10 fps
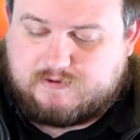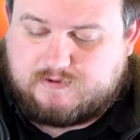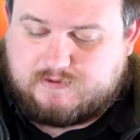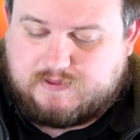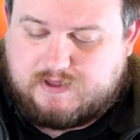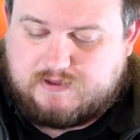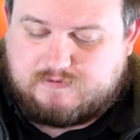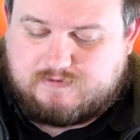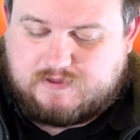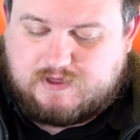
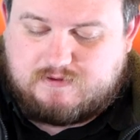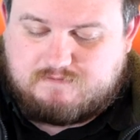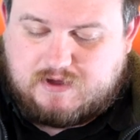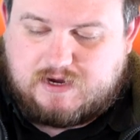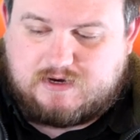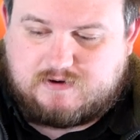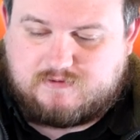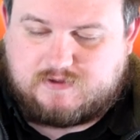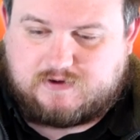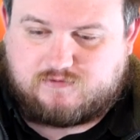They're the main
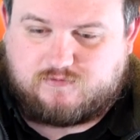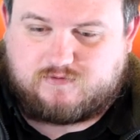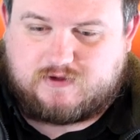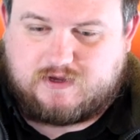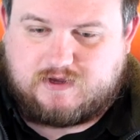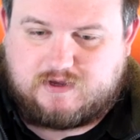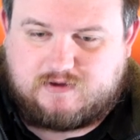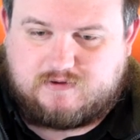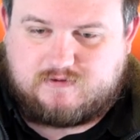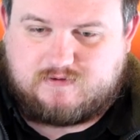things. Obviously,
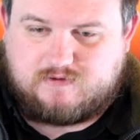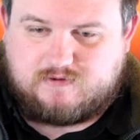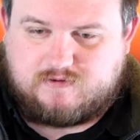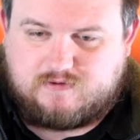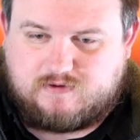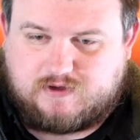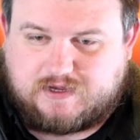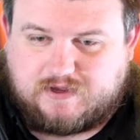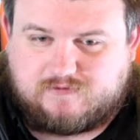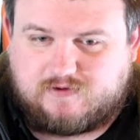I
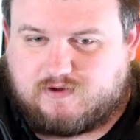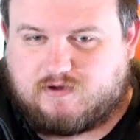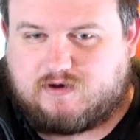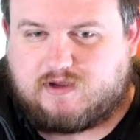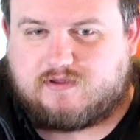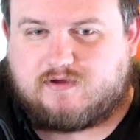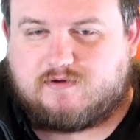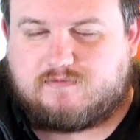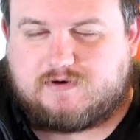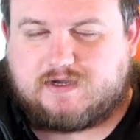guess
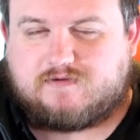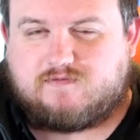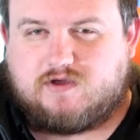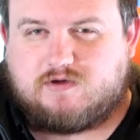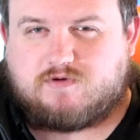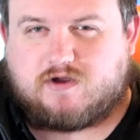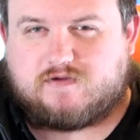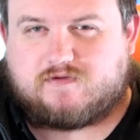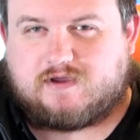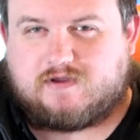another negative you could kind
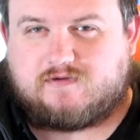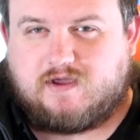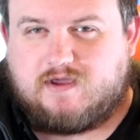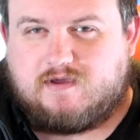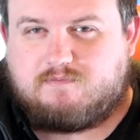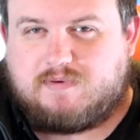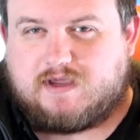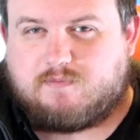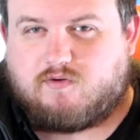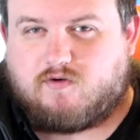of say is
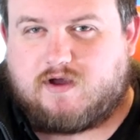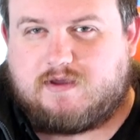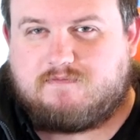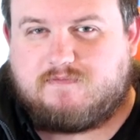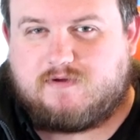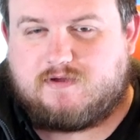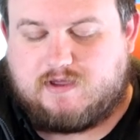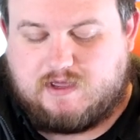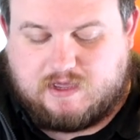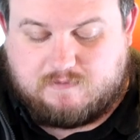being a prime
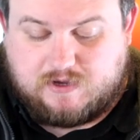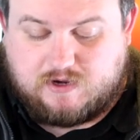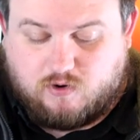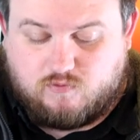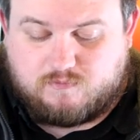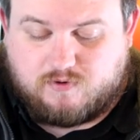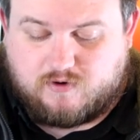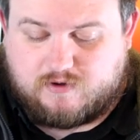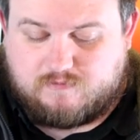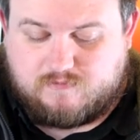and being an older
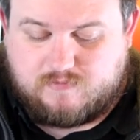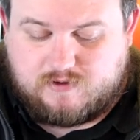prime,